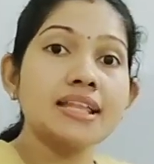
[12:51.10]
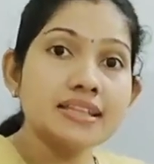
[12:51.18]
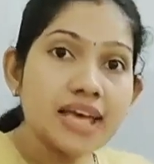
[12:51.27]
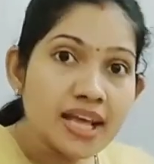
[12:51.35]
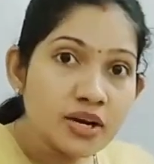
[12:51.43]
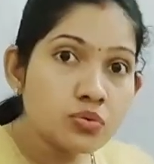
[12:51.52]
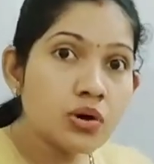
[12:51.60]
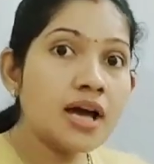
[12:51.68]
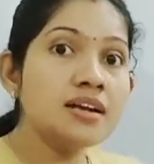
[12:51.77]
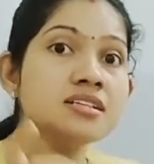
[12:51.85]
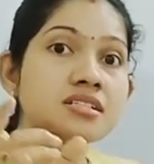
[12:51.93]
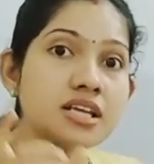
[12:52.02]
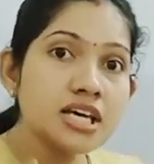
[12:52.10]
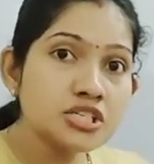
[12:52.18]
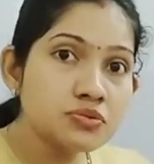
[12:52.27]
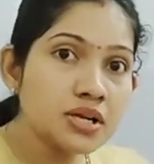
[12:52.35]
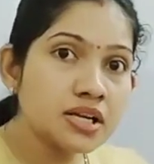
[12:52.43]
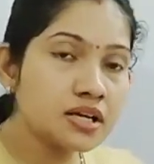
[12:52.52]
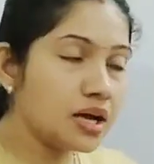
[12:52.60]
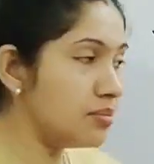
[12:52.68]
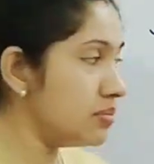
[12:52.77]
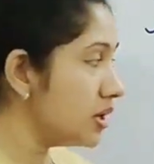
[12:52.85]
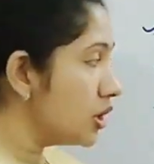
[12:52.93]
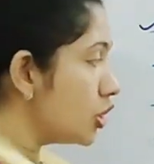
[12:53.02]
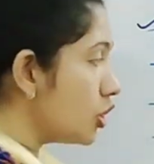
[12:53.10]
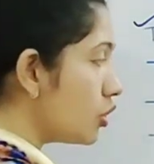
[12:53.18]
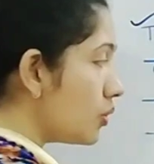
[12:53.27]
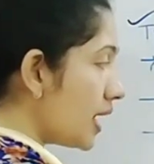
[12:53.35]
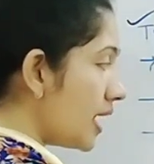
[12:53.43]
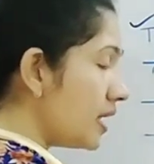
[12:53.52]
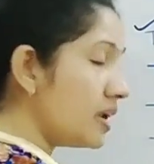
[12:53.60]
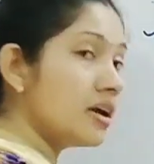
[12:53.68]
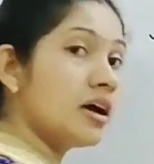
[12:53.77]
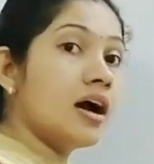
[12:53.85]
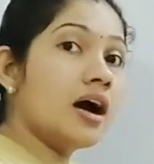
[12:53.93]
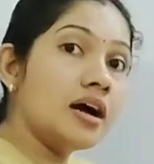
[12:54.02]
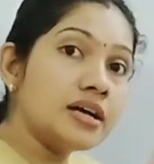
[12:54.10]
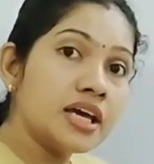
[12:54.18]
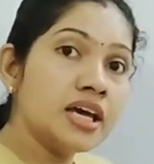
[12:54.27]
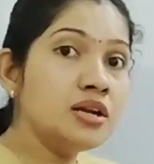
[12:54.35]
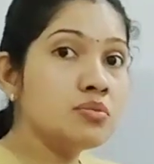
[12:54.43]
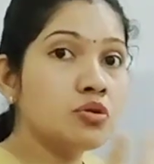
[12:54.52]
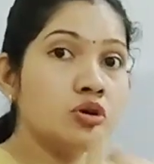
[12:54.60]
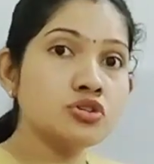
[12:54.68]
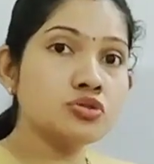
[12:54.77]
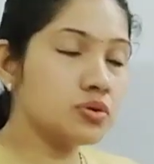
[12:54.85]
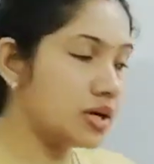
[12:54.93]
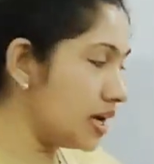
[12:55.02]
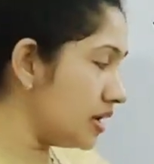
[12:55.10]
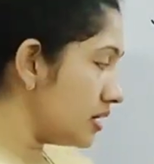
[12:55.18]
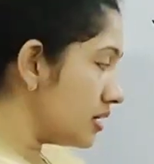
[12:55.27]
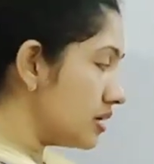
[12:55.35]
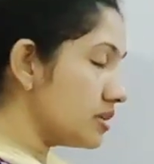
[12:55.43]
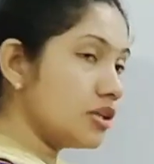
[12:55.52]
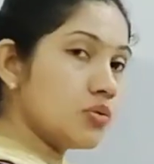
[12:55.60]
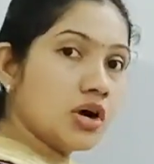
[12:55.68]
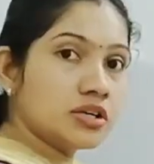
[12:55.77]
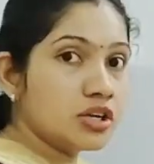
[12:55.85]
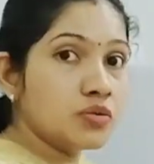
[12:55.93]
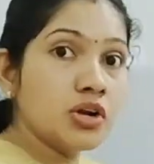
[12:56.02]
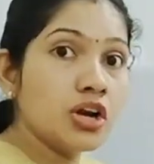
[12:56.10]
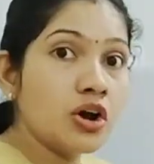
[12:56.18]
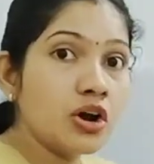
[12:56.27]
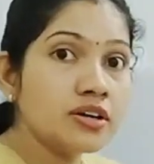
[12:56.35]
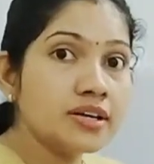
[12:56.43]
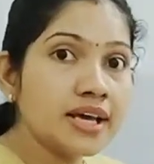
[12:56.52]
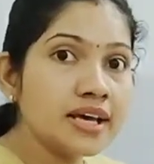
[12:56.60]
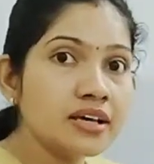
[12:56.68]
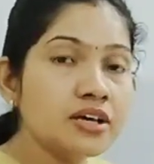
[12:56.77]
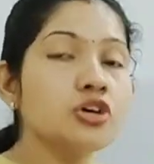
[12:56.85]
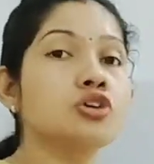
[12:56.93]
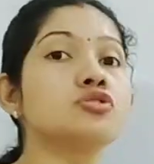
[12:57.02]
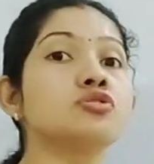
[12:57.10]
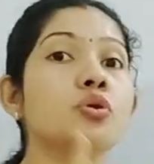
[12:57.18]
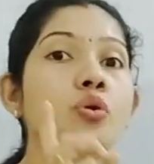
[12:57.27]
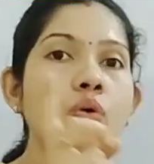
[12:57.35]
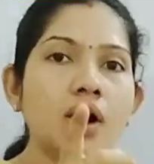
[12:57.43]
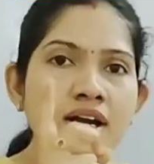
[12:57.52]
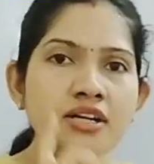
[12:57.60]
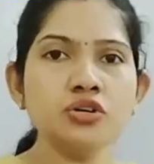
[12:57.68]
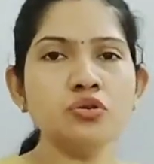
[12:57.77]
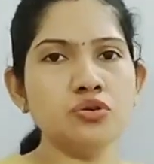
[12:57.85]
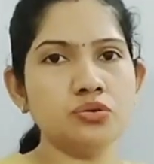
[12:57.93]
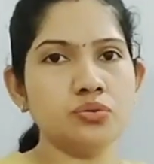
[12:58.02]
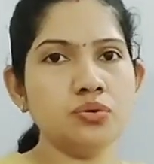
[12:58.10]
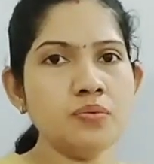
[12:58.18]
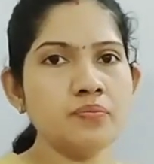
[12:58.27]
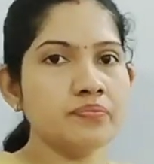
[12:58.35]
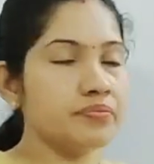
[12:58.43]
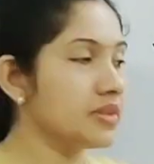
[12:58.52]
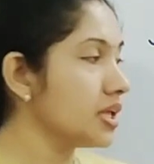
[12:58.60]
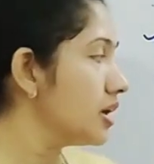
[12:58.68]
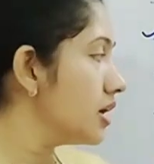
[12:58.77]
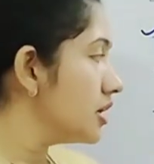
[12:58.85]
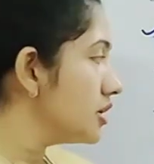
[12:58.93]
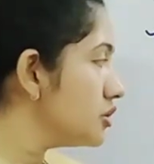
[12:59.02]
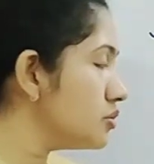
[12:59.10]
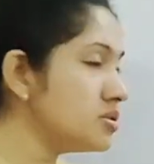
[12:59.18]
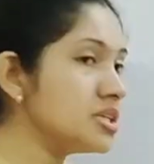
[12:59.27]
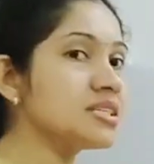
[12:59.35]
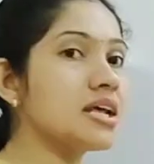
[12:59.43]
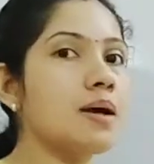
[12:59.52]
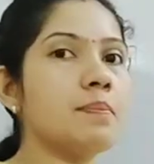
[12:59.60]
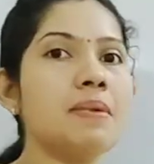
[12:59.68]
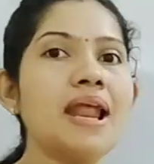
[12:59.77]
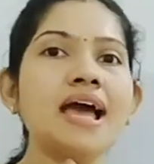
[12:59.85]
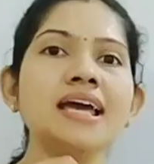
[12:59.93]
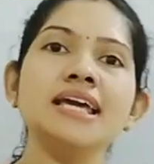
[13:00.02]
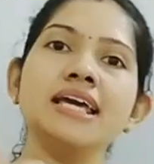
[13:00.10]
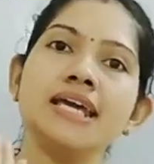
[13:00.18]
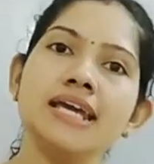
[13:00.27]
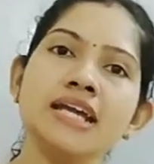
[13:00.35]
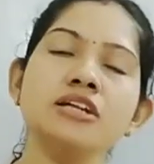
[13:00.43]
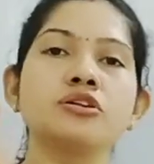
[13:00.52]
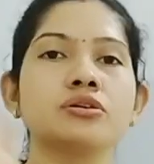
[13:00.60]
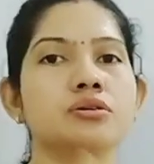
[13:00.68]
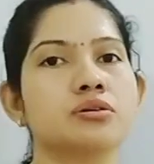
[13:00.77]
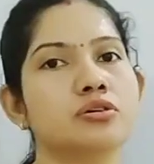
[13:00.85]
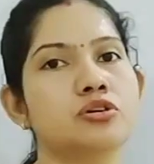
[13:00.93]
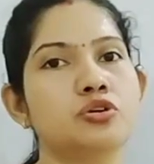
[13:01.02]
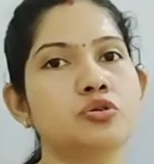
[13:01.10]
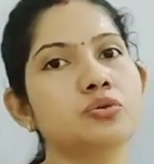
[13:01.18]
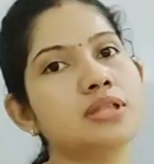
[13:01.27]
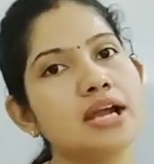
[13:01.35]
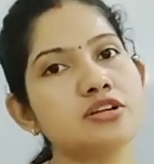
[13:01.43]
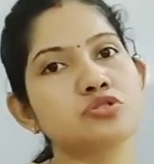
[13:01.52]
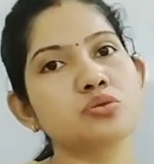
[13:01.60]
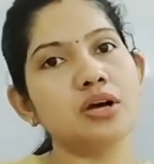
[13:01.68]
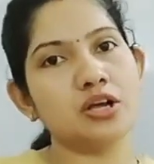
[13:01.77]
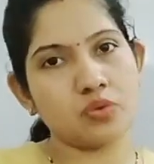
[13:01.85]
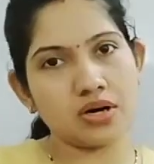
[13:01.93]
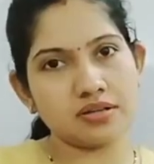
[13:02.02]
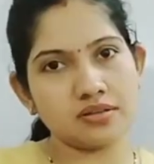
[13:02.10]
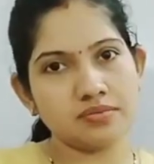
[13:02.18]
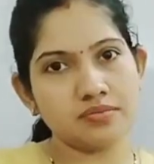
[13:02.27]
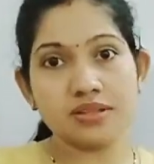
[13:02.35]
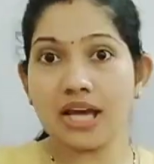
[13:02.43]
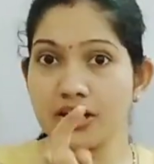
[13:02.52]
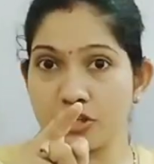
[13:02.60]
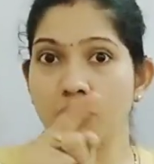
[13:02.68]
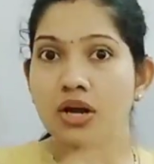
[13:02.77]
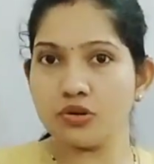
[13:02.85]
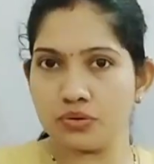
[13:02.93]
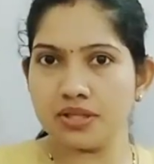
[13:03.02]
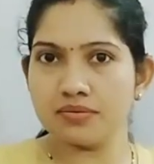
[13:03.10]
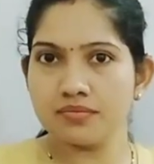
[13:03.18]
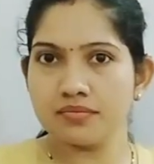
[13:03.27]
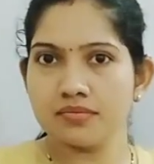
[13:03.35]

Then one stage will come where again more sugar the water will not take. So what you do? You just apply heat to that sugar water that you are doing.